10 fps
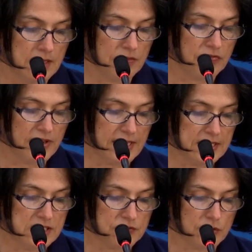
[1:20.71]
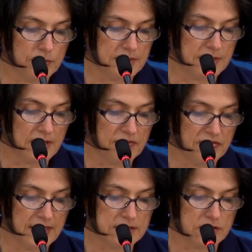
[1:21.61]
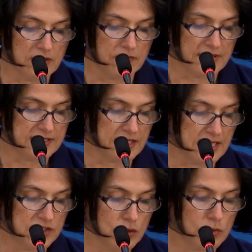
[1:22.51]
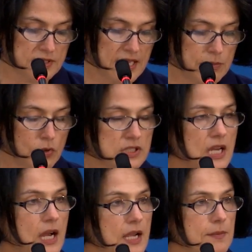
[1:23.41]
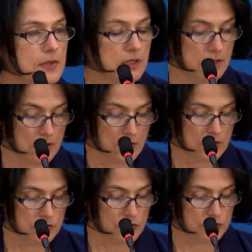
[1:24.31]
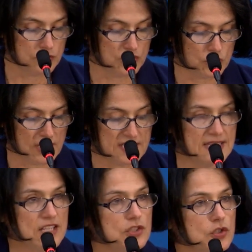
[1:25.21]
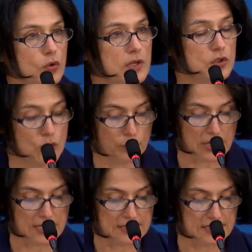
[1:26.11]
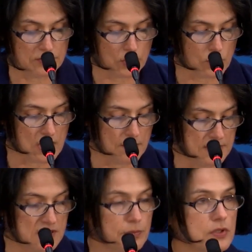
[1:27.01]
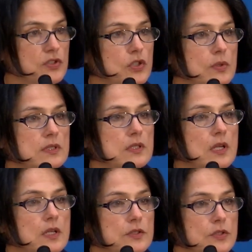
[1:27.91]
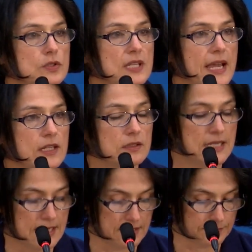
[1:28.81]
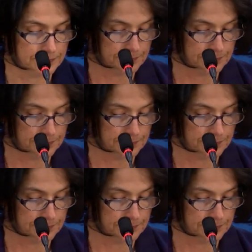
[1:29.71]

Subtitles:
The findings from that phase of the investigation will take more time due to strict statutory due process requirements pursuant to Title IX.